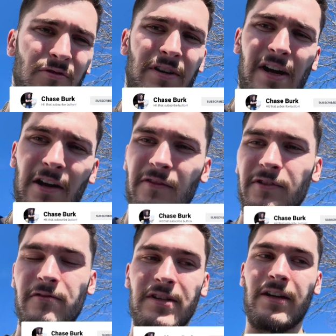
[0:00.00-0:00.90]
$3
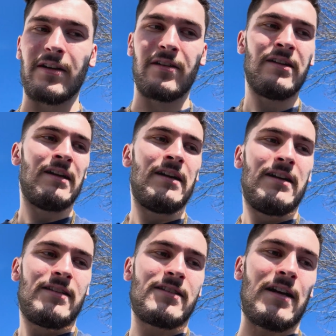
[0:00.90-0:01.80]
fuse ain't gonna
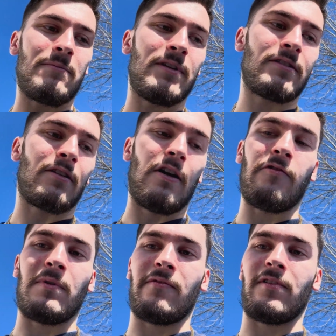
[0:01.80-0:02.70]
stop this car
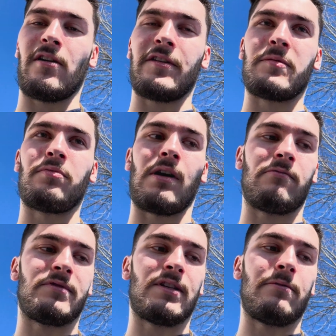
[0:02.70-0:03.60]
from having all these
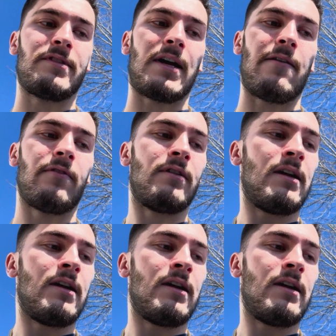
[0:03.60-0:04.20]
problems that it was having.